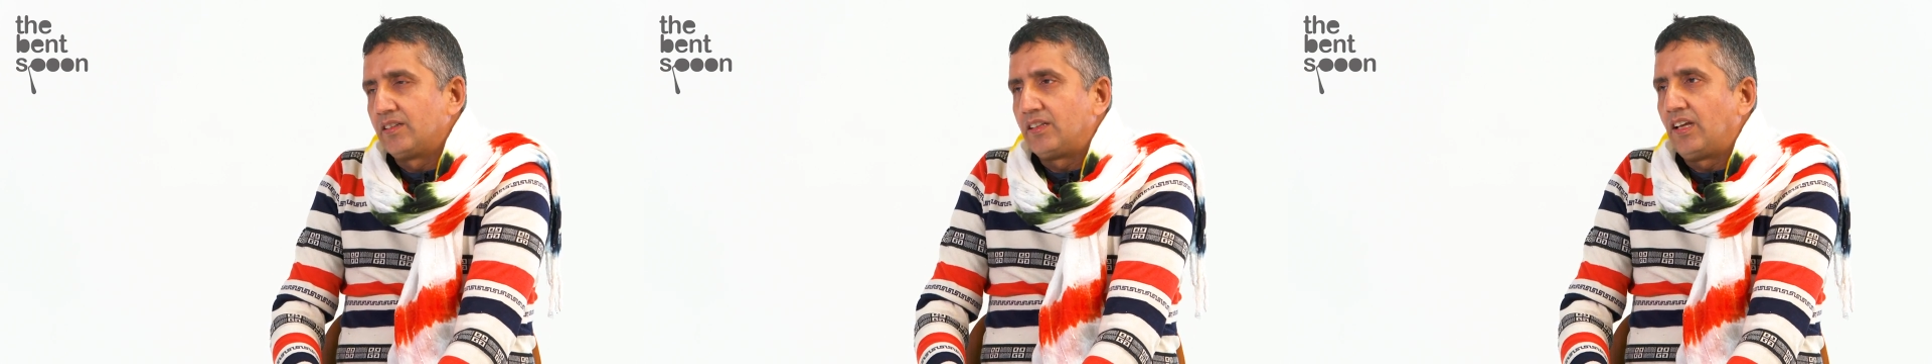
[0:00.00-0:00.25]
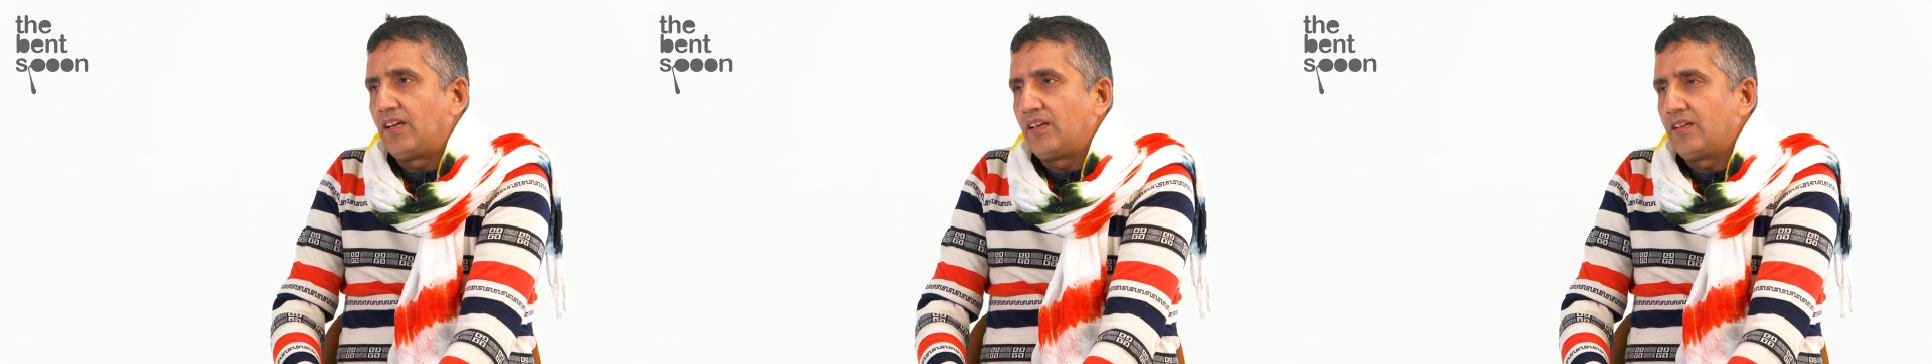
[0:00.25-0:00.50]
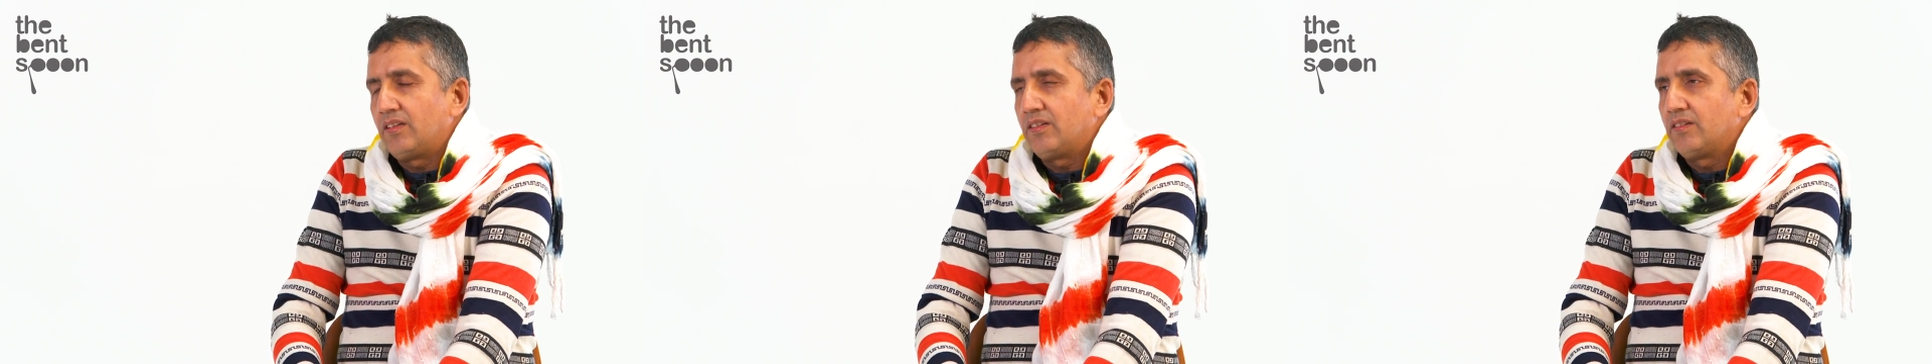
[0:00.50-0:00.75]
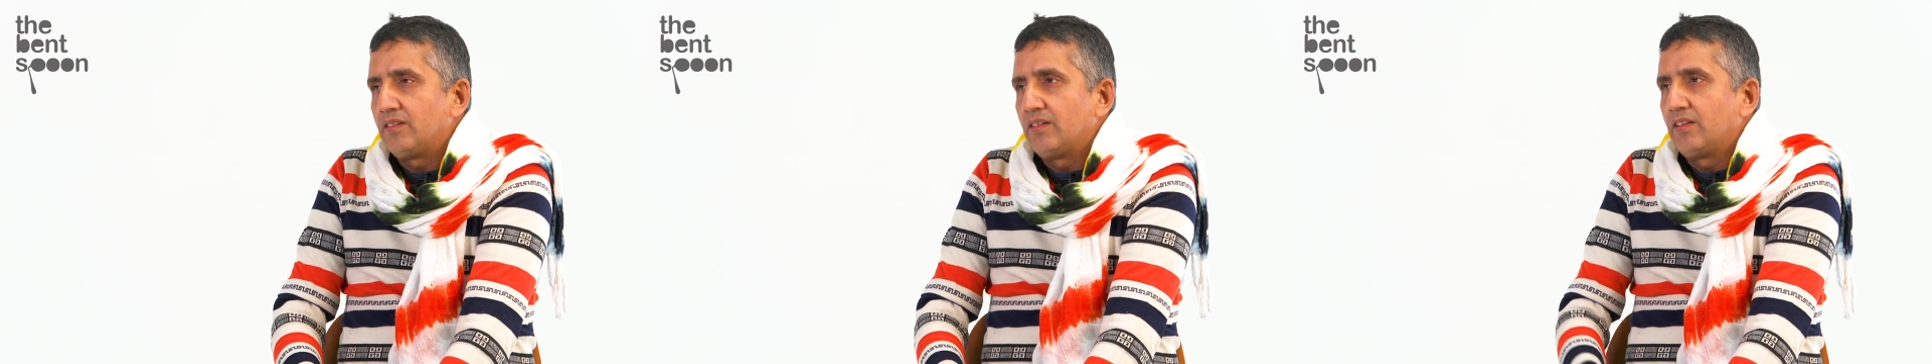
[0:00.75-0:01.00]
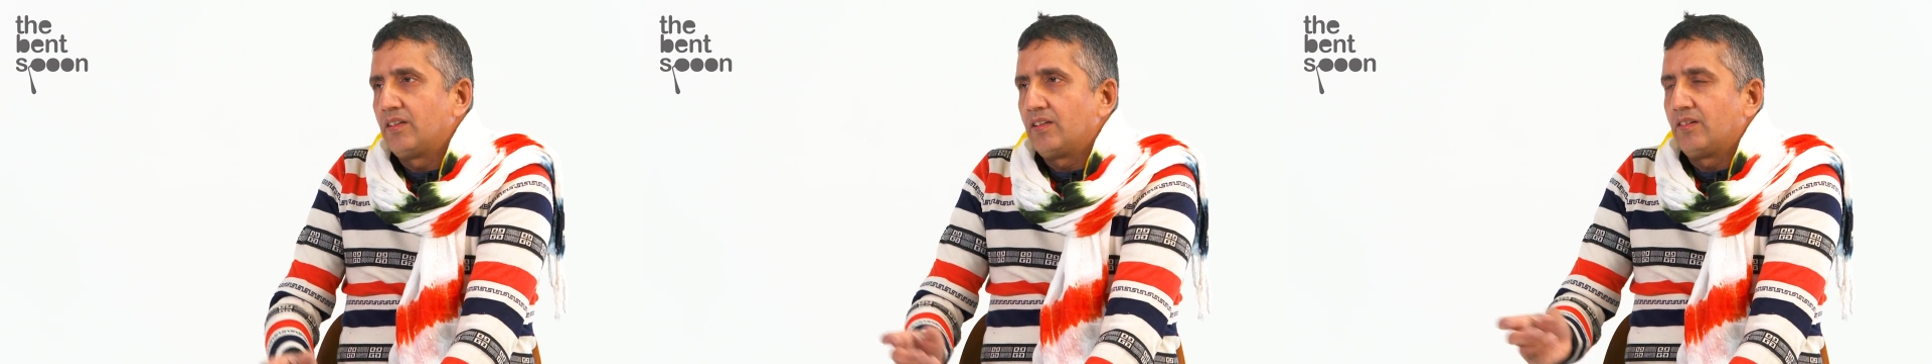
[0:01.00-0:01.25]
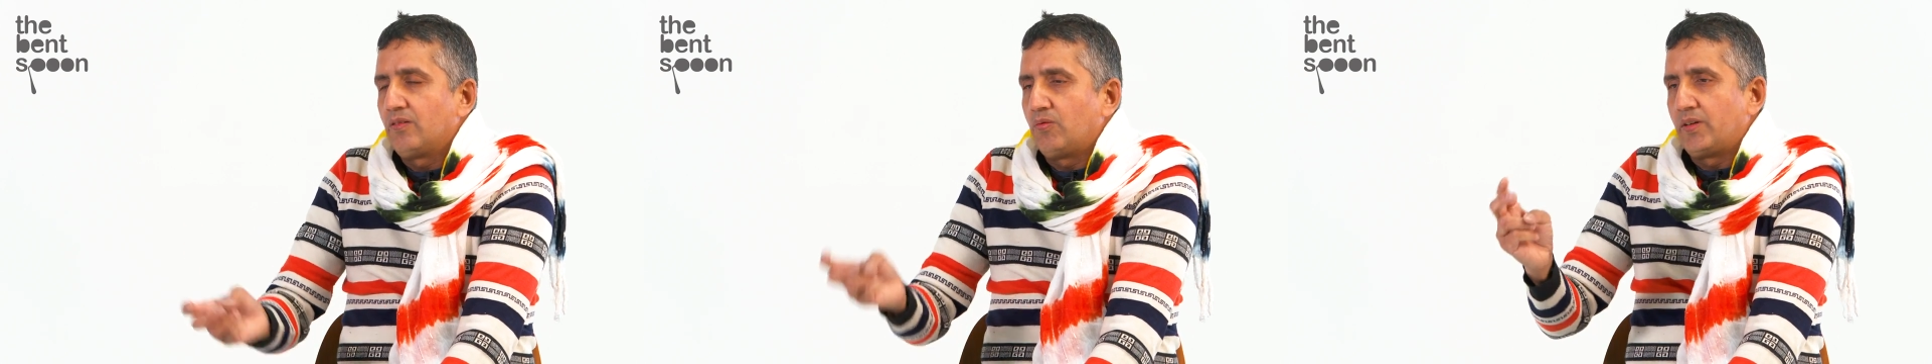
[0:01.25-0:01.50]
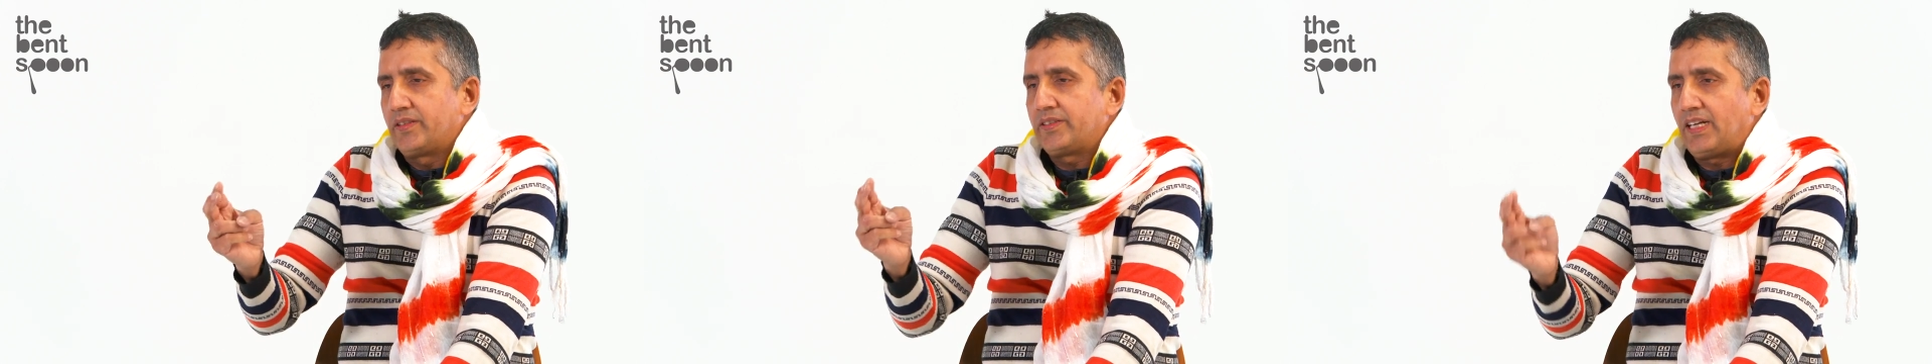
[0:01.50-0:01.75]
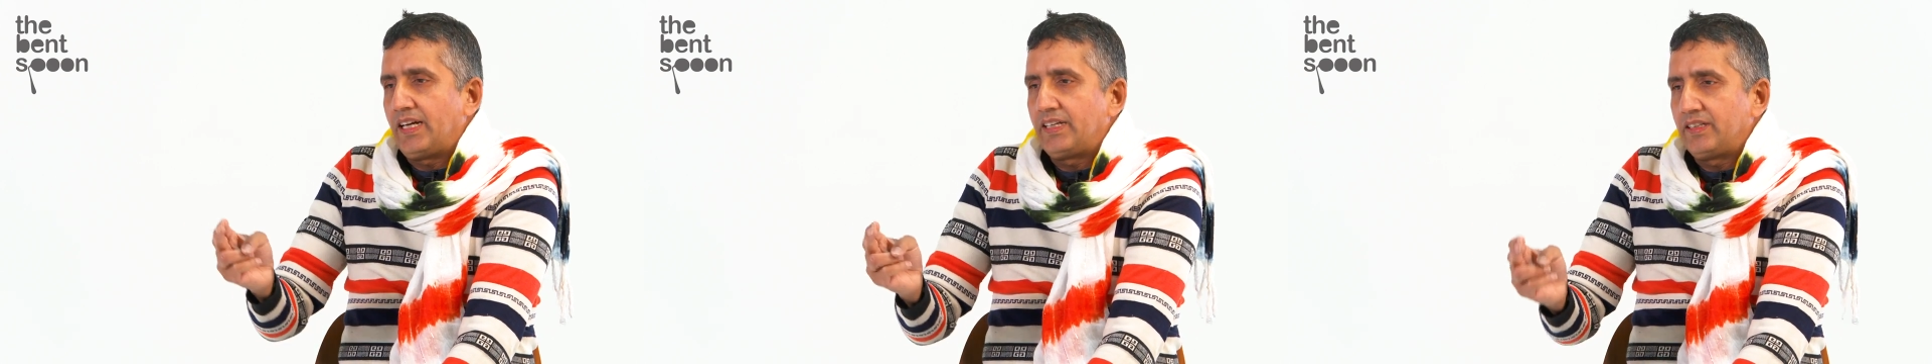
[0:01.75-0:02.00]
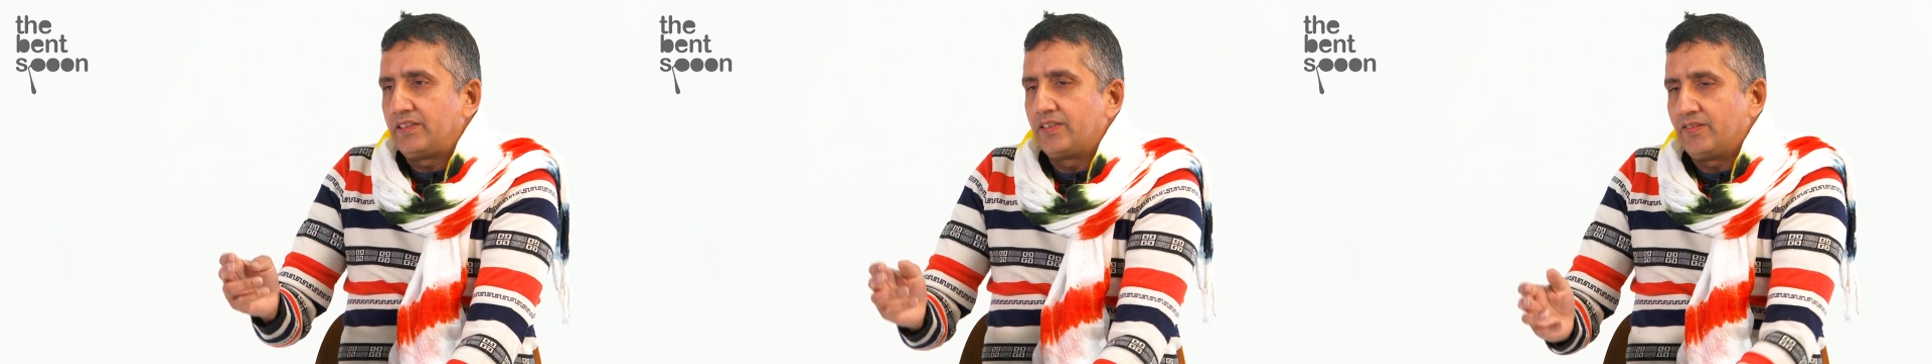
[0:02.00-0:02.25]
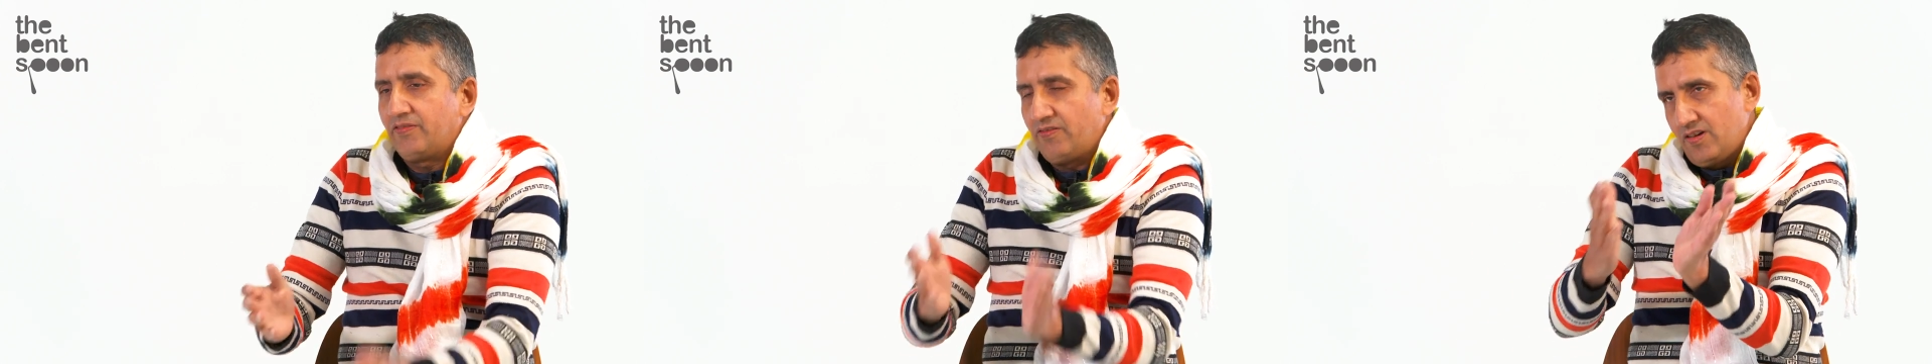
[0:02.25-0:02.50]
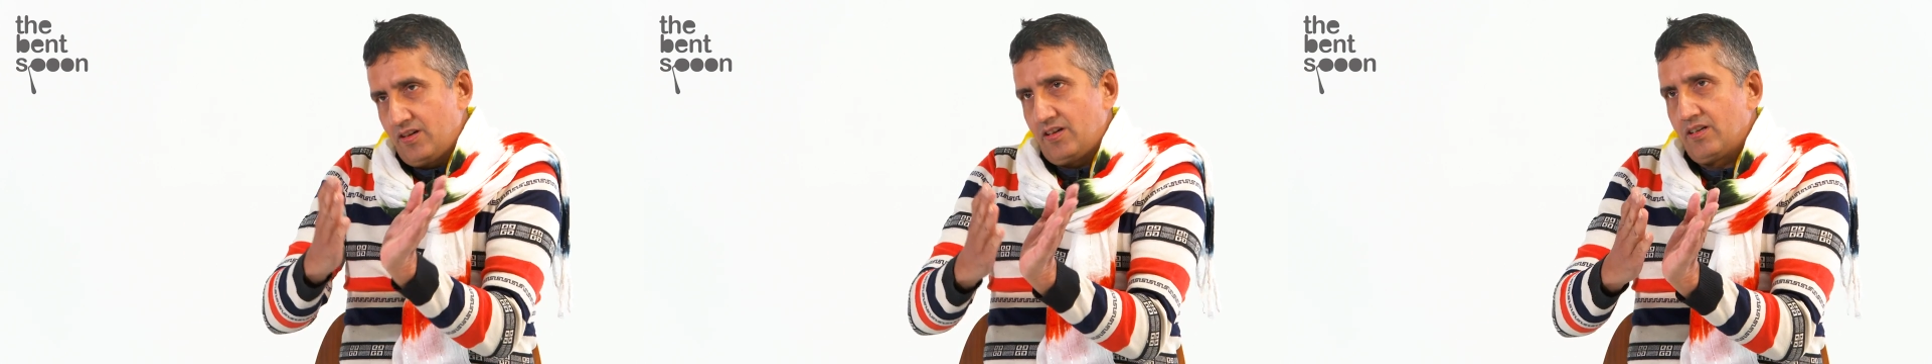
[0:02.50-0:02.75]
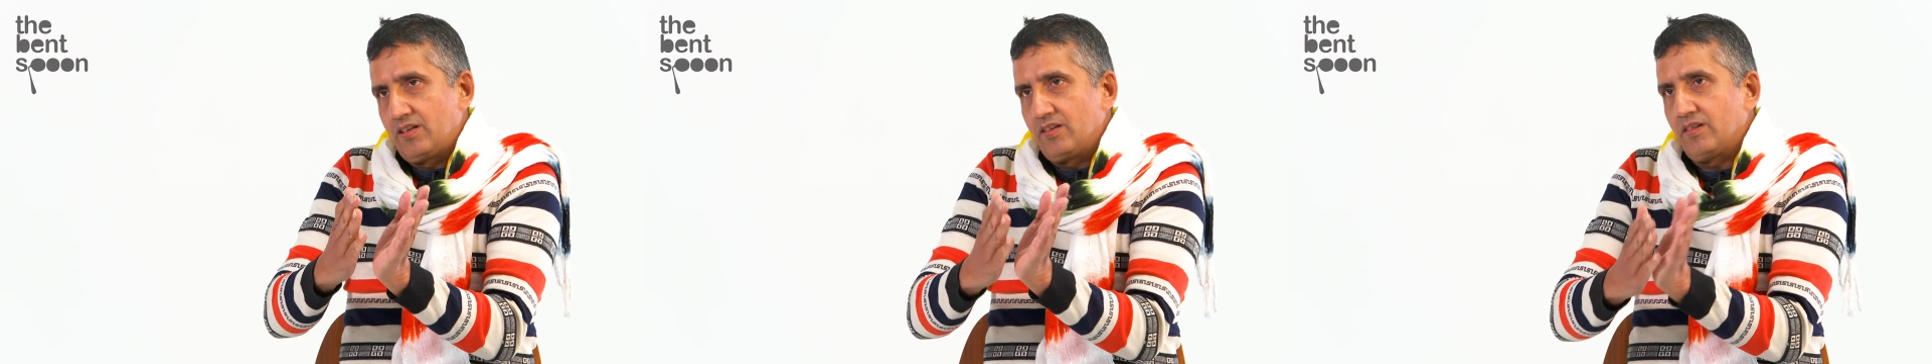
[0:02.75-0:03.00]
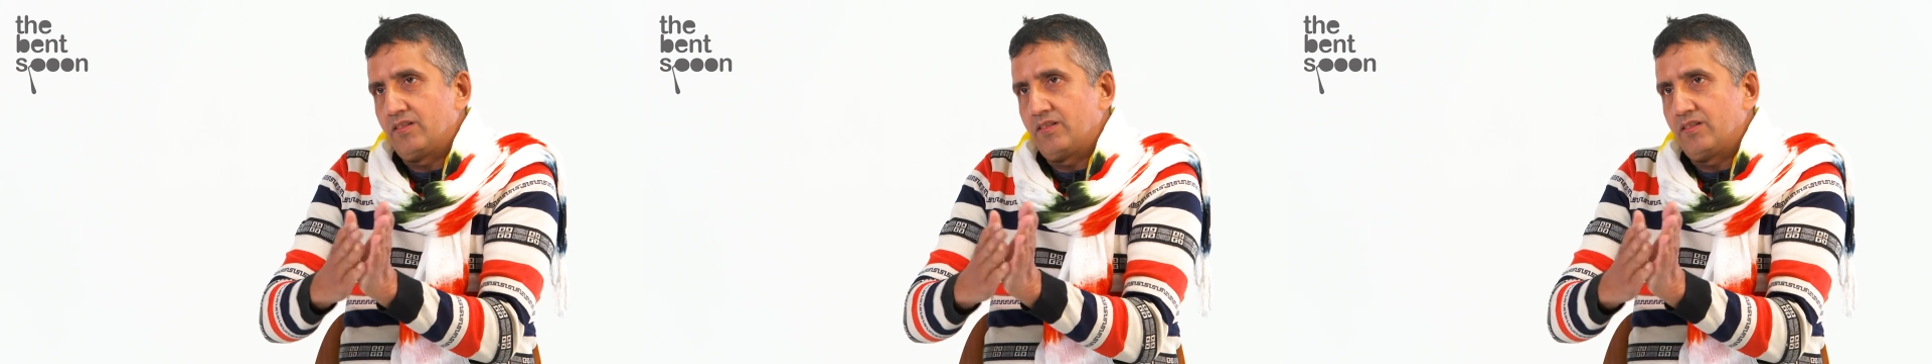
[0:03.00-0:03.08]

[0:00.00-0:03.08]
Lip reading: Then one side is a fear,